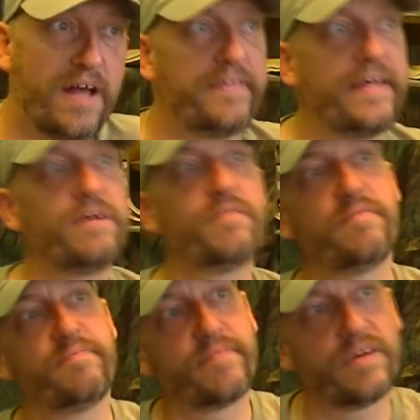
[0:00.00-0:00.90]
Now,
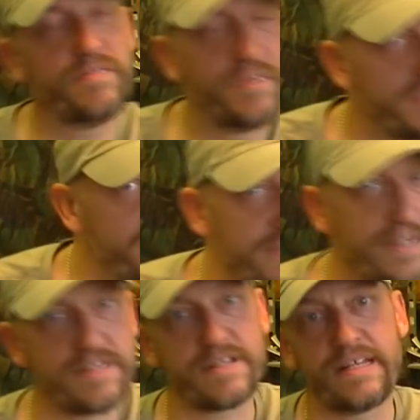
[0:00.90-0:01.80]
I've looked into
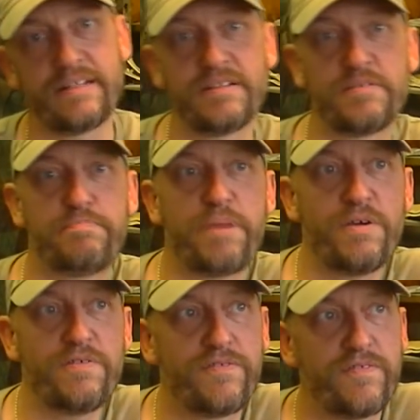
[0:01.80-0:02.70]
this, and
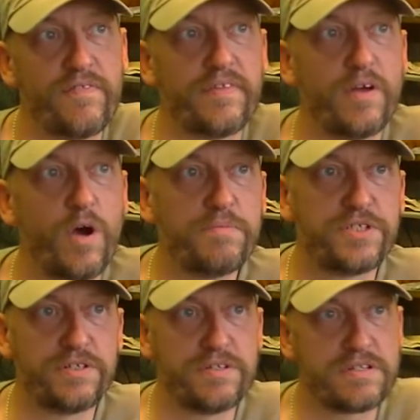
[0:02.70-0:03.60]
both
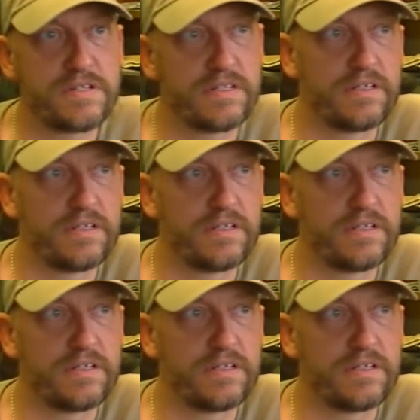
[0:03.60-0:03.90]
options